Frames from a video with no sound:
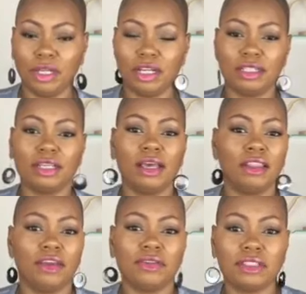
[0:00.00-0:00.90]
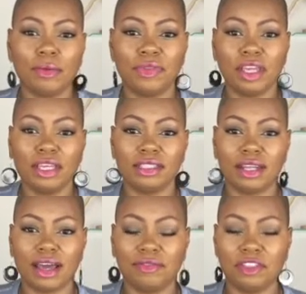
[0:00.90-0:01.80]
because there's some things
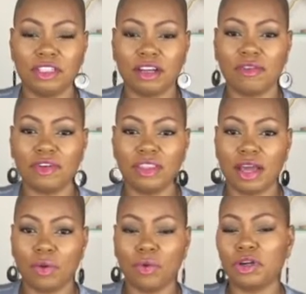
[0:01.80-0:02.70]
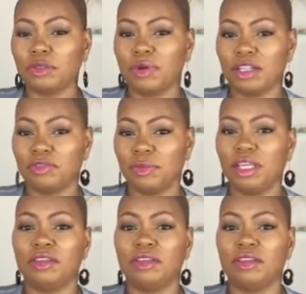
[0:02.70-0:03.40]
that I've discovered that works best for me.